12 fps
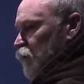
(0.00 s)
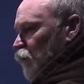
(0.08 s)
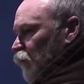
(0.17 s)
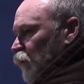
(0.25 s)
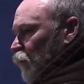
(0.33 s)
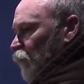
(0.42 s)
two
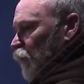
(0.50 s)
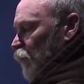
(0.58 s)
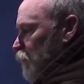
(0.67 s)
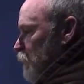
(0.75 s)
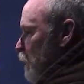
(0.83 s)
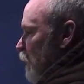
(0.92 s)
fuel
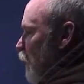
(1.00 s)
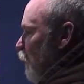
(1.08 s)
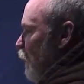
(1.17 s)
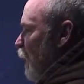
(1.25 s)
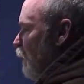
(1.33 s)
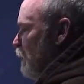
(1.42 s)
fills. Here
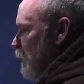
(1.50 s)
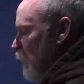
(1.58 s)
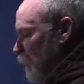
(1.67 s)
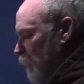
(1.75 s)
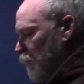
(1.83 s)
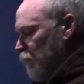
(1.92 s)
we are
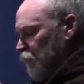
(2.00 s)
sitting there